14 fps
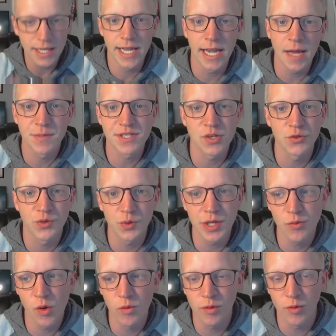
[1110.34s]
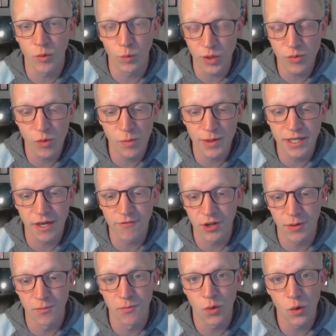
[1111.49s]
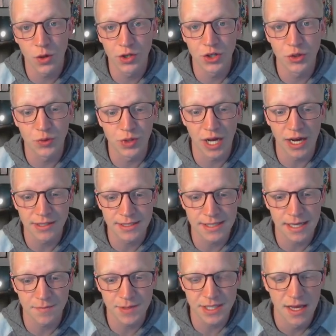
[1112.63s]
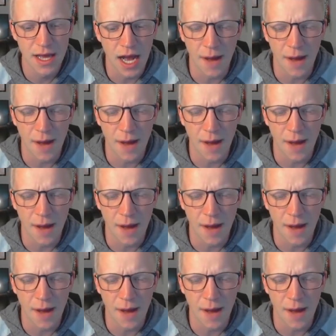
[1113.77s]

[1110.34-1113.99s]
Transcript: In episode 3, we will be covering more new concepts.